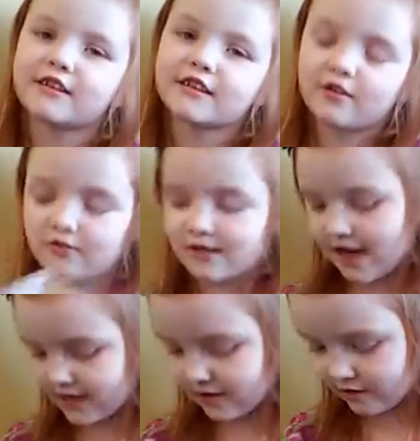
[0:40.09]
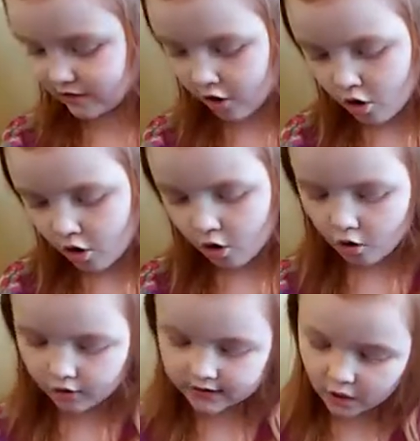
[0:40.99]
it still tastes good.
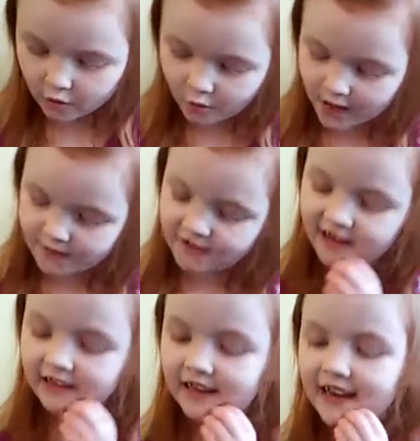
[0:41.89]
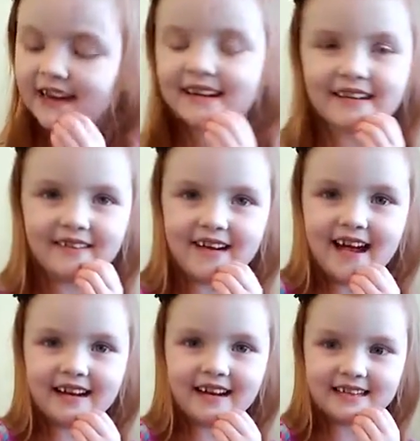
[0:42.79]
Oh, it's a waving line
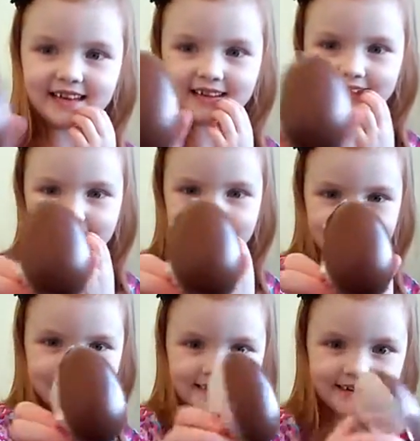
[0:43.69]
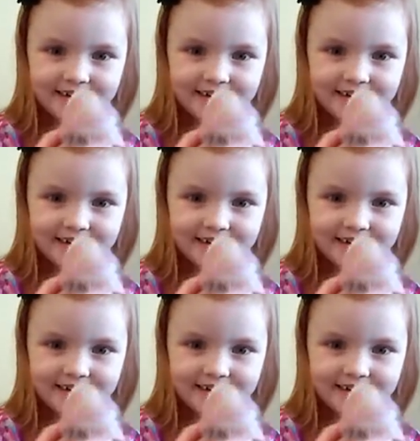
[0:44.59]
crack. I like that.